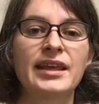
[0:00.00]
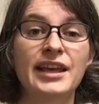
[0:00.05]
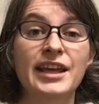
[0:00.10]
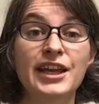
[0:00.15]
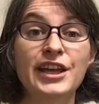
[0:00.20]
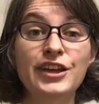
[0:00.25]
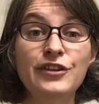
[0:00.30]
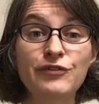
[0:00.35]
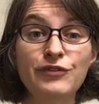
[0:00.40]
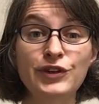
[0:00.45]

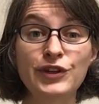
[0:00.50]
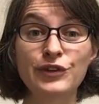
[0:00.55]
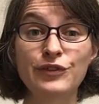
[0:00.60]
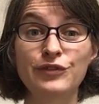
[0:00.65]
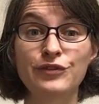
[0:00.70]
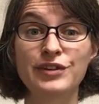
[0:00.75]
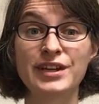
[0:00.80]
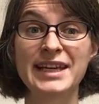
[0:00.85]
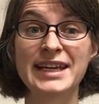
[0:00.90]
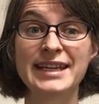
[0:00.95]
If you
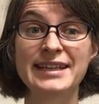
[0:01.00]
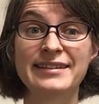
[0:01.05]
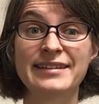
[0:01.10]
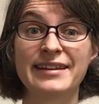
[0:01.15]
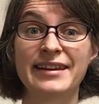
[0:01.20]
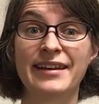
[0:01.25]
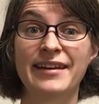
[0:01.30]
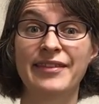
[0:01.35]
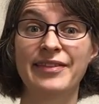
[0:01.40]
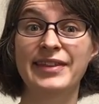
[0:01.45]
read
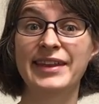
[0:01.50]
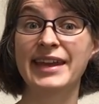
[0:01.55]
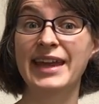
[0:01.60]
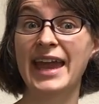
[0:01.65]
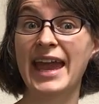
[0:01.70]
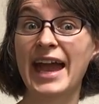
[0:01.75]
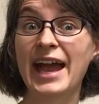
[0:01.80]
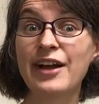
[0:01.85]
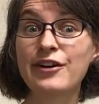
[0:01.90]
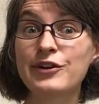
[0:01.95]
the
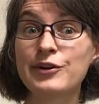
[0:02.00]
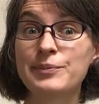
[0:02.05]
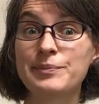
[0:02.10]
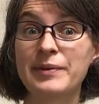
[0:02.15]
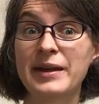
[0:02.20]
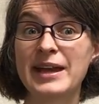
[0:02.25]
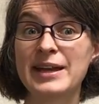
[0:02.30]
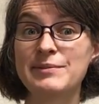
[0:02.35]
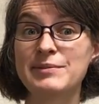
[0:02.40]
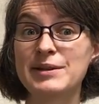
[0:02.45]

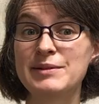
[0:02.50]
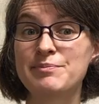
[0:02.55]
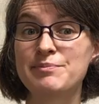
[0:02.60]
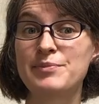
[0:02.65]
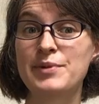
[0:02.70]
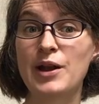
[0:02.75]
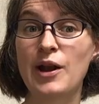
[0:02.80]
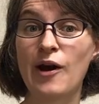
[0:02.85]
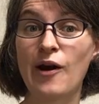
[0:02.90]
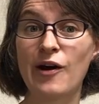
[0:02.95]
Ergobaby
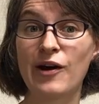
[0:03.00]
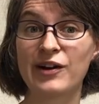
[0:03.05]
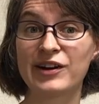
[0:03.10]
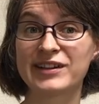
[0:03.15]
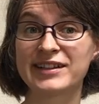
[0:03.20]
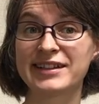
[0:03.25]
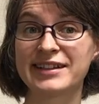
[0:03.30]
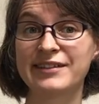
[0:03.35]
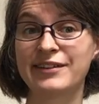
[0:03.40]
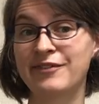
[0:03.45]
blog
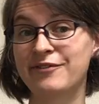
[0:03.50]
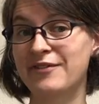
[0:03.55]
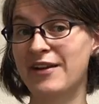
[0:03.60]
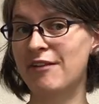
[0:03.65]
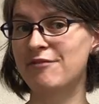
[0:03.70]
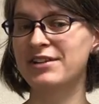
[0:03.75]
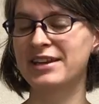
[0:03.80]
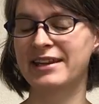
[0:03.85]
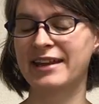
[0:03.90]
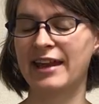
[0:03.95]

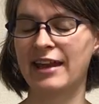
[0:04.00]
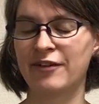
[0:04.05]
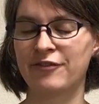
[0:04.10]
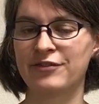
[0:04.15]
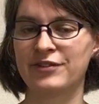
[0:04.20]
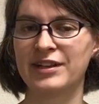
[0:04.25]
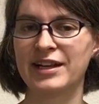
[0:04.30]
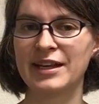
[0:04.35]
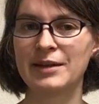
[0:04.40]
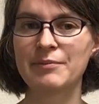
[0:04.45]
very
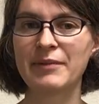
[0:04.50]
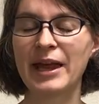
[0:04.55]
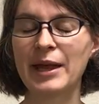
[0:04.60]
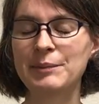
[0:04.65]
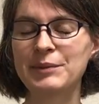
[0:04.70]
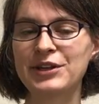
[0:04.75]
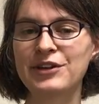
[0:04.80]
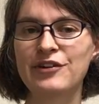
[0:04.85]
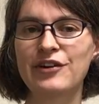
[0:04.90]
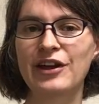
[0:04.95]
carefully,
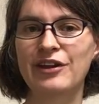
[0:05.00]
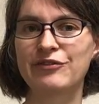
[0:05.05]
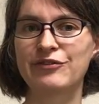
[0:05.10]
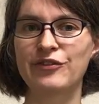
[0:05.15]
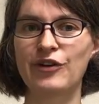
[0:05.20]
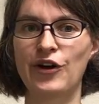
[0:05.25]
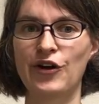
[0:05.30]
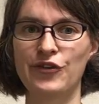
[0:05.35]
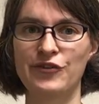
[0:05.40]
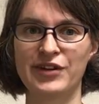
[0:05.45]
maybe you have
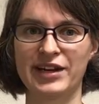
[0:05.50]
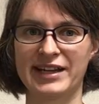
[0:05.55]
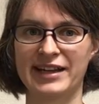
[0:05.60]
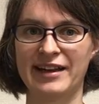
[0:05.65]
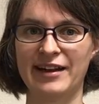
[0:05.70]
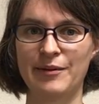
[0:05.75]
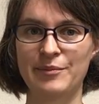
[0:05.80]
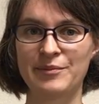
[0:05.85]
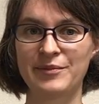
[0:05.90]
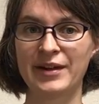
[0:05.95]

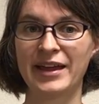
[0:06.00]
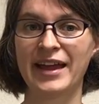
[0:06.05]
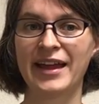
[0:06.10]
overcome